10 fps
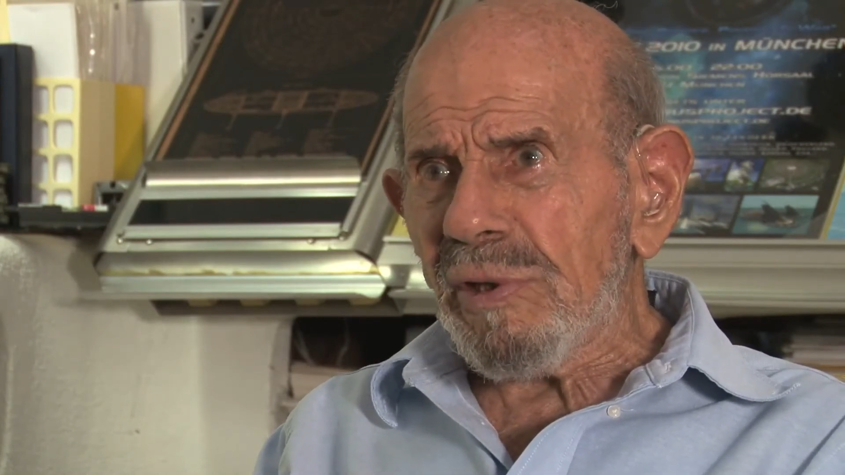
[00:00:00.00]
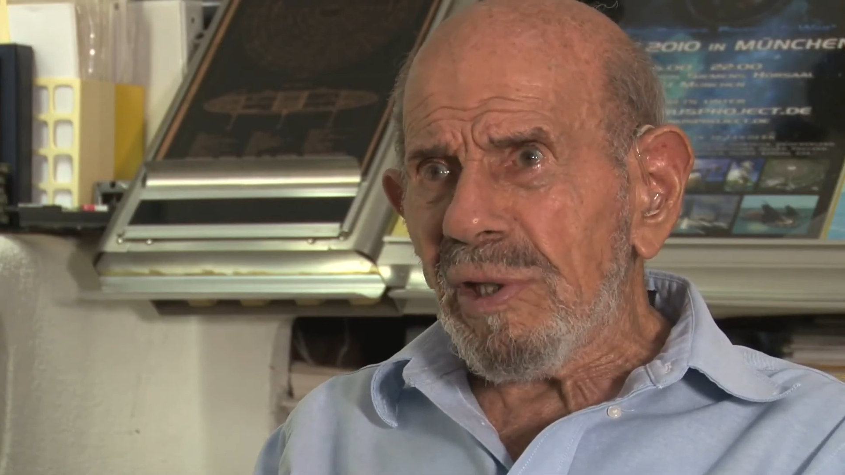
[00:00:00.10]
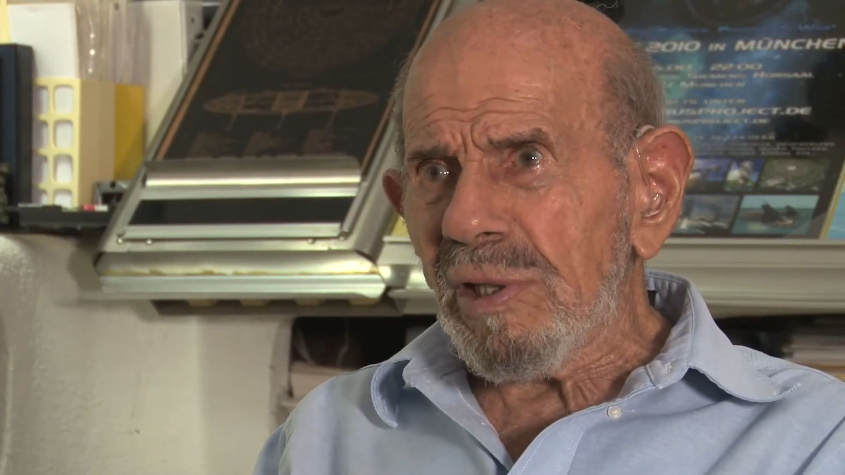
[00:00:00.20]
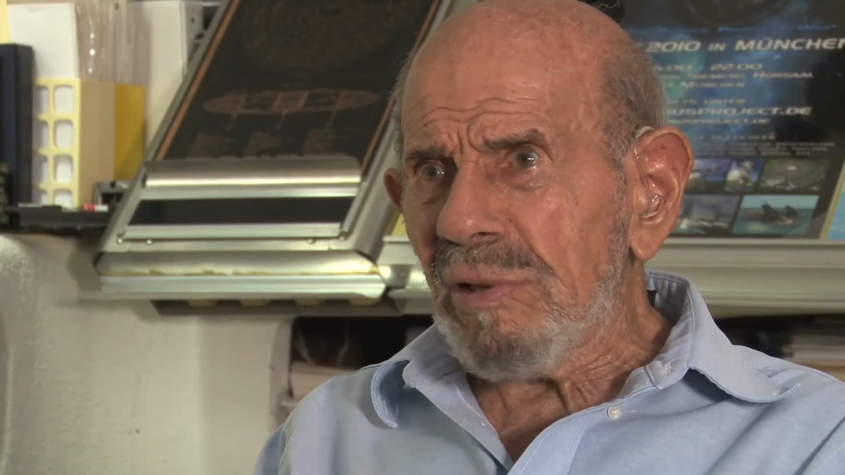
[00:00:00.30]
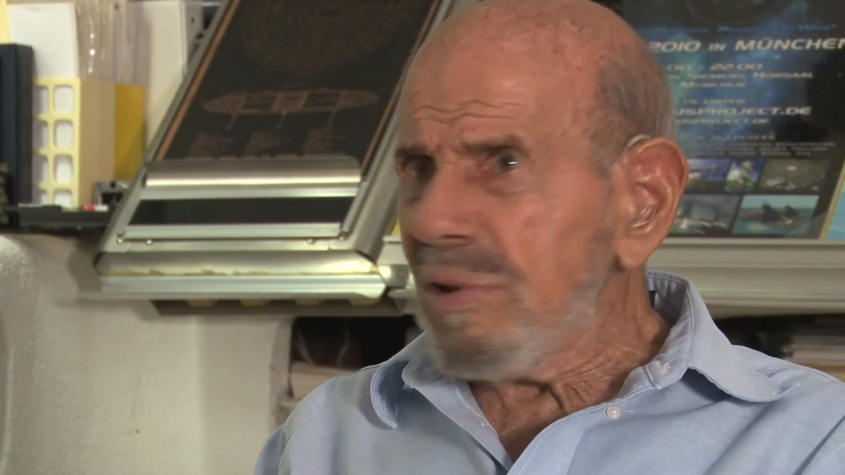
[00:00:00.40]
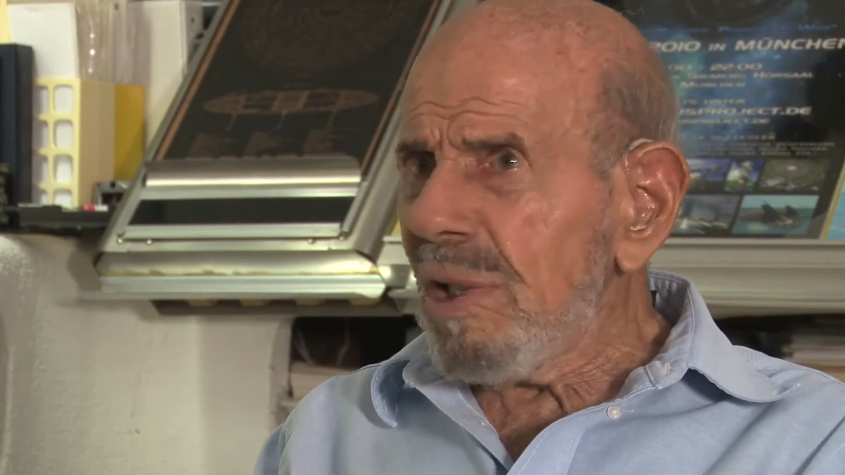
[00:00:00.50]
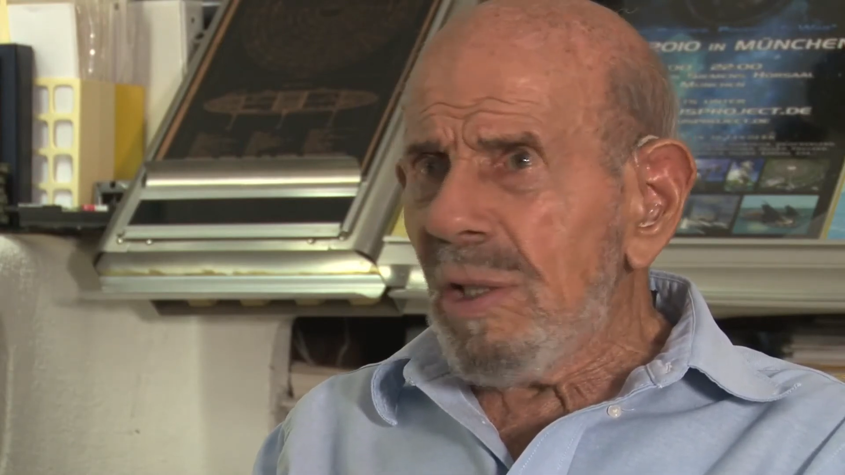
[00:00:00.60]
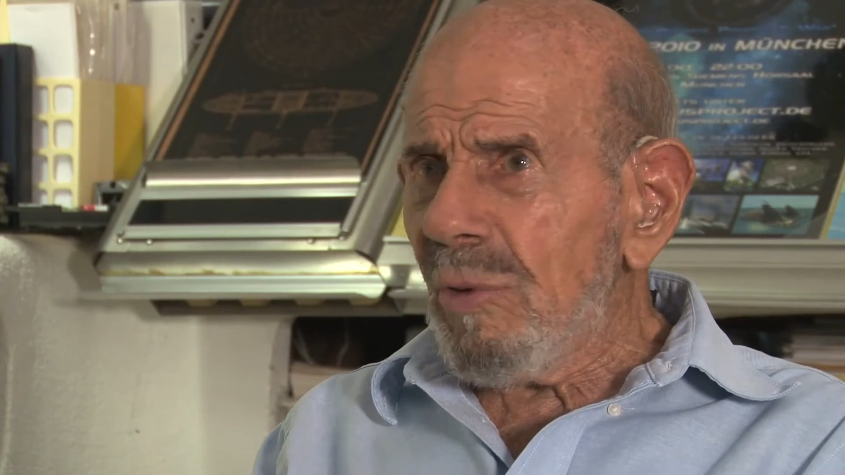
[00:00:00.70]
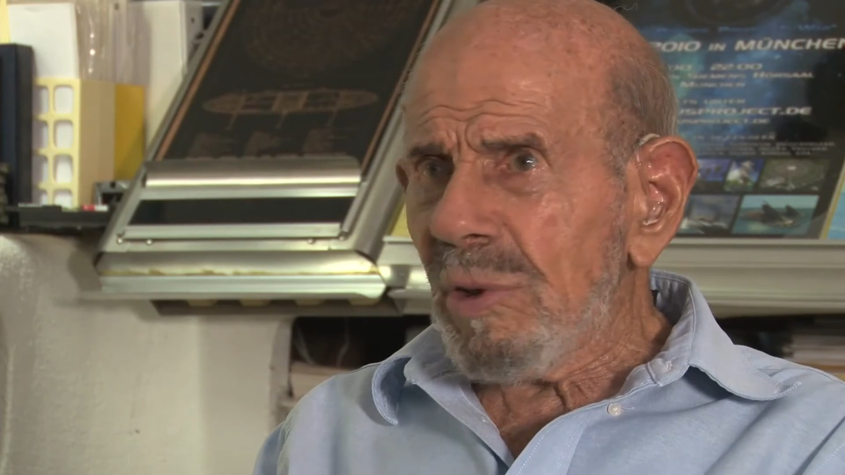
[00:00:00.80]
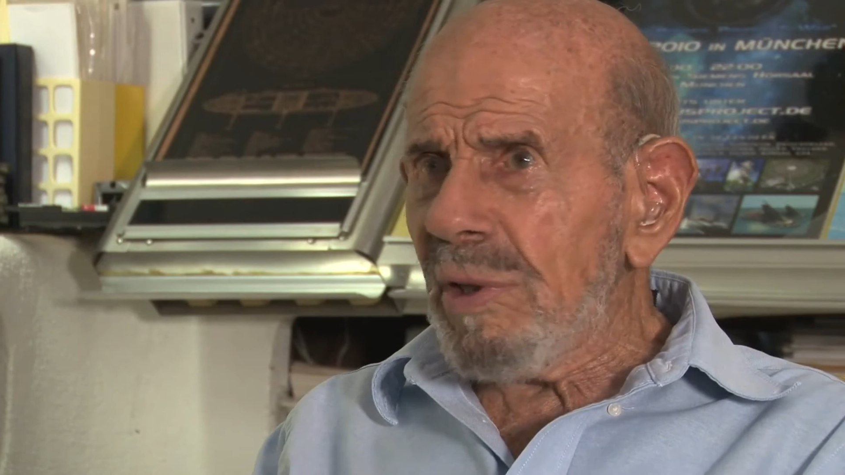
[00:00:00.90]
things
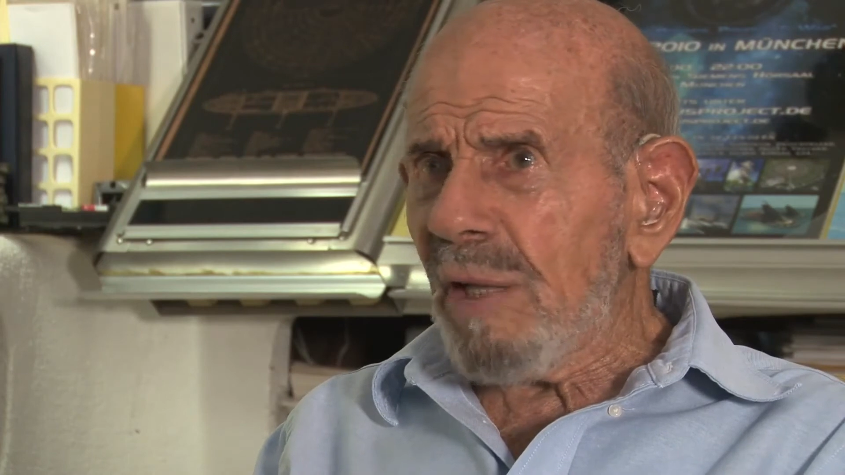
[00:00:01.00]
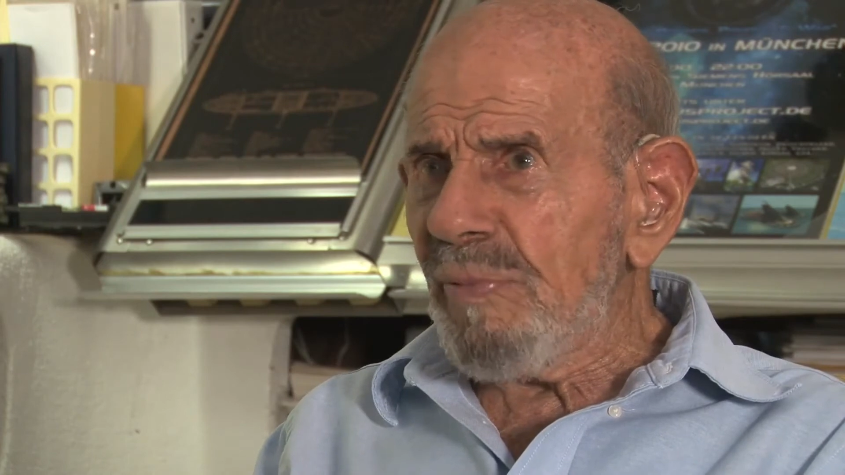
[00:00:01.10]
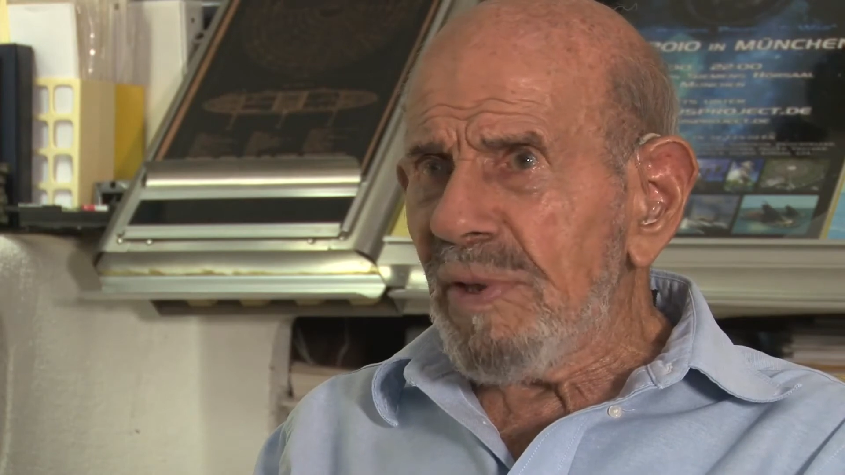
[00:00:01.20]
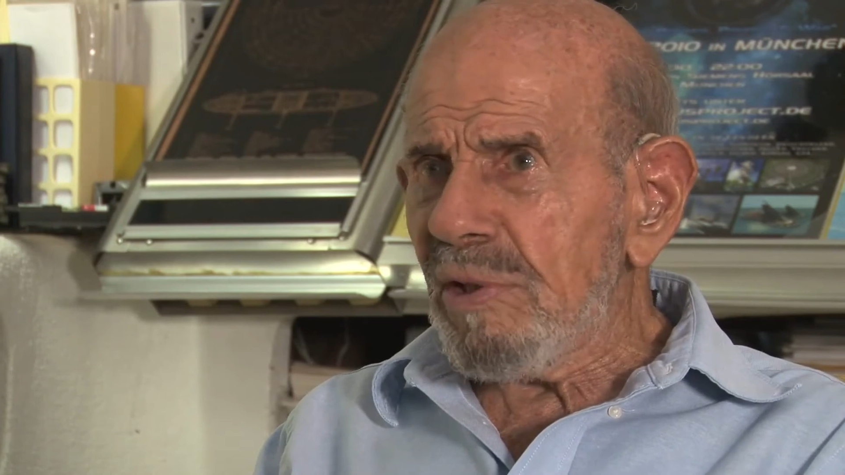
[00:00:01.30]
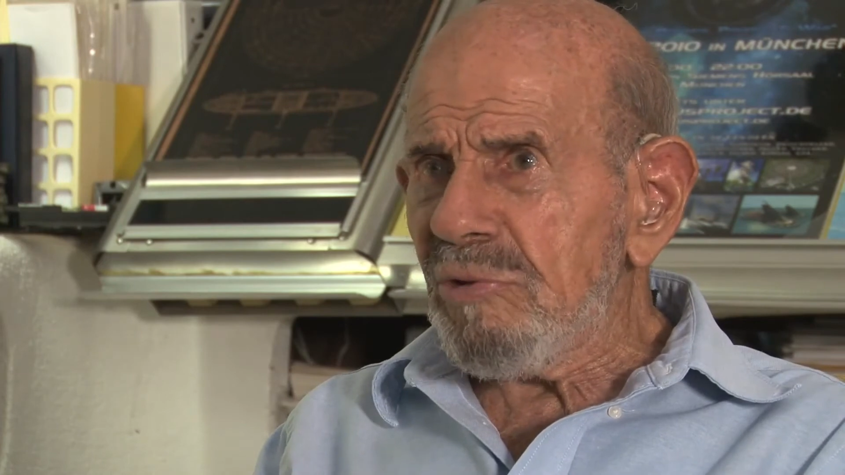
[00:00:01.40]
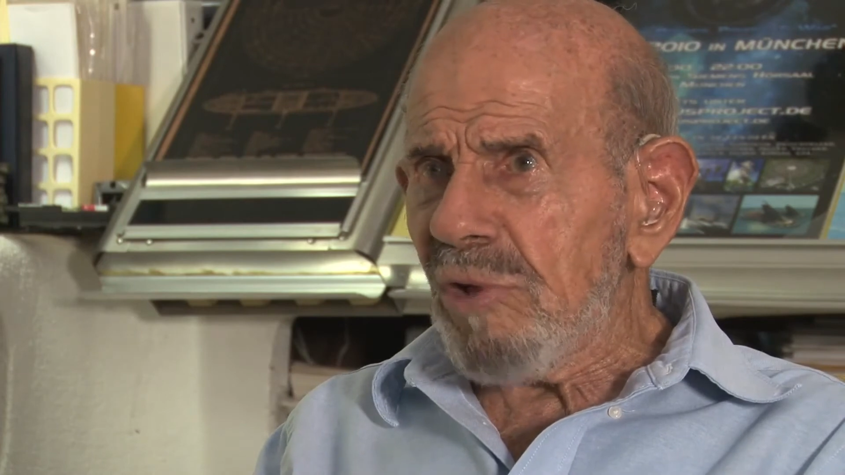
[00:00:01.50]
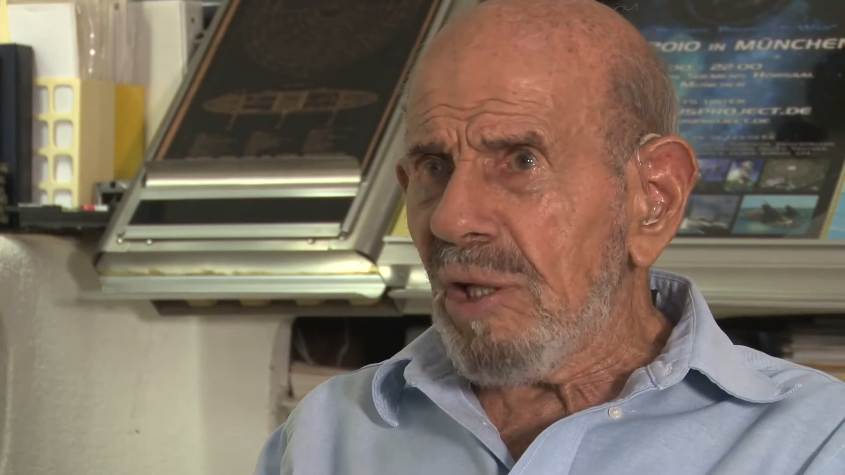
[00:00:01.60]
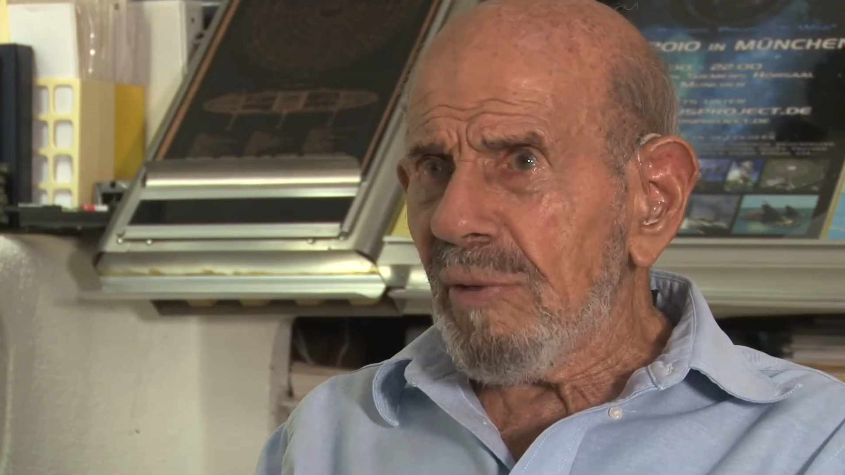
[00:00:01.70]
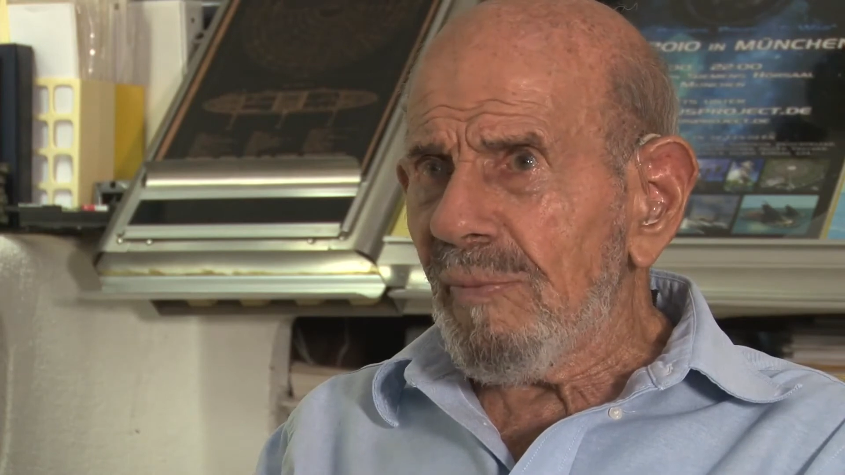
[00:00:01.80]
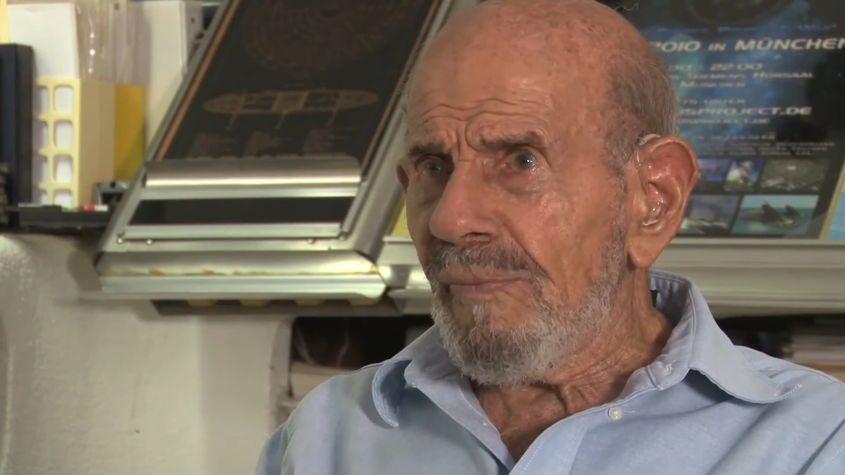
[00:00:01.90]
will not be the
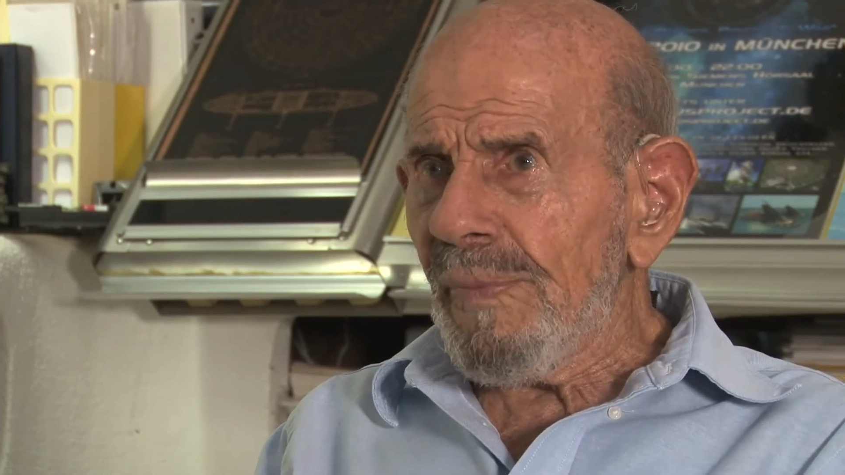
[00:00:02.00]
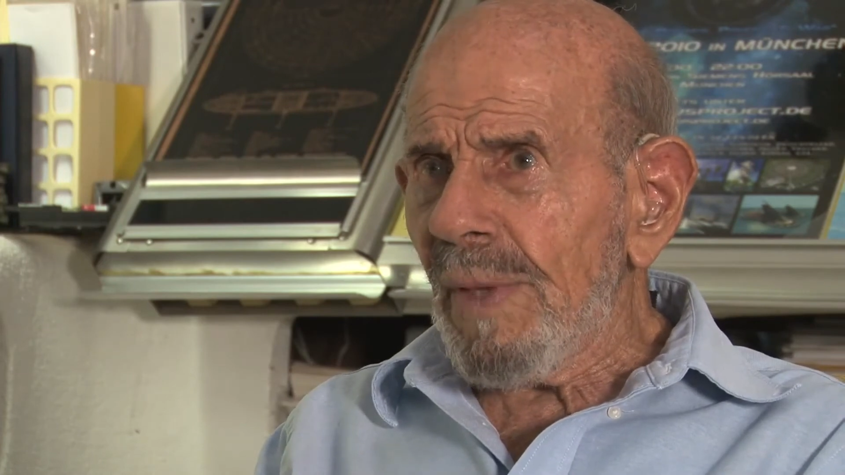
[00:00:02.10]
same.